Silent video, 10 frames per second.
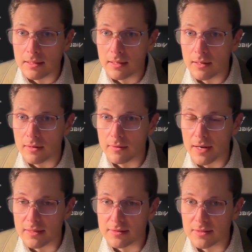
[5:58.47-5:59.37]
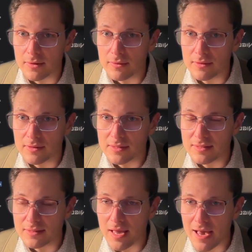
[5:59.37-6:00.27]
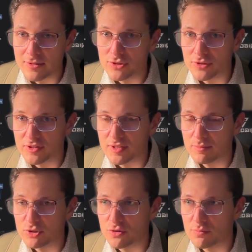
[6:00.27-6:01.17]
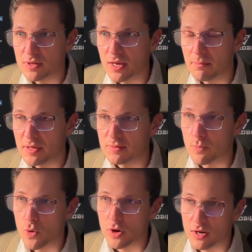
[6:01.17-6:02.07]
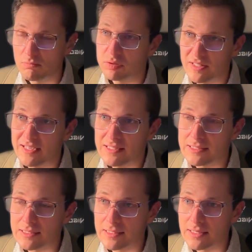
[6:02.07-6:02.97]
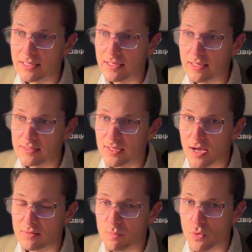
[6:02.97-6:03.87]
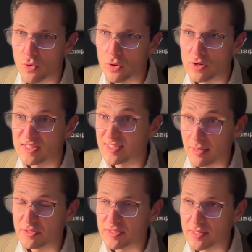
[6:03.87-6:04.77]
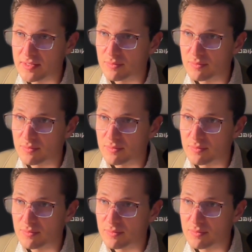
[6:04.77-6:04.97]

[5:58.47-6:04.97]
All right, so this answer seems to be a bit more complete. It's got more substance,